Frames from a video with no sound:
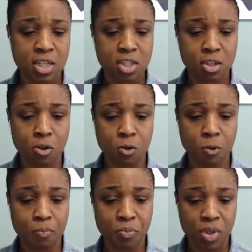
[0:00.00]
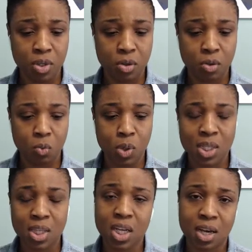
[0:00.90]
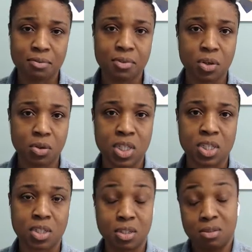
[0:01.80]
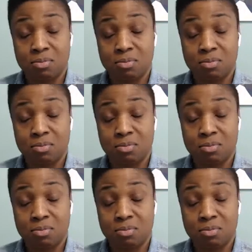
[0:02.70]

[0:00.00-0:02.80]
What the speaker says: So one thing I've noticed,